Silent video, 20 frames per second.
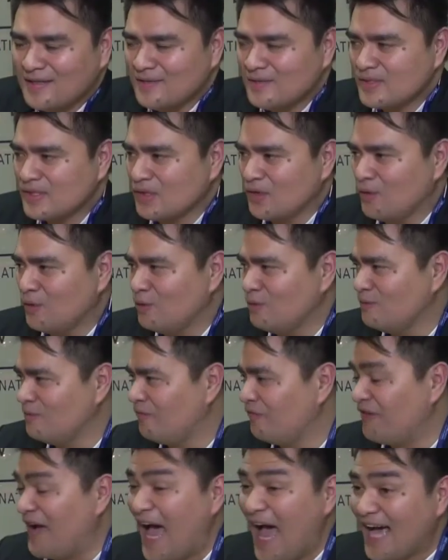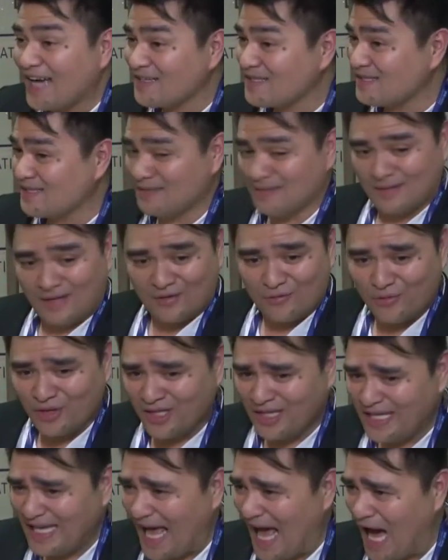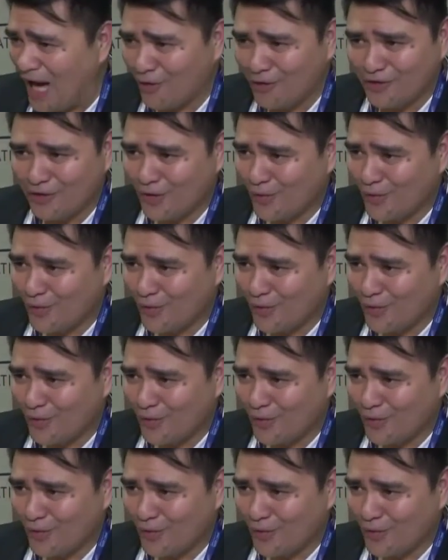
So facts are really out of the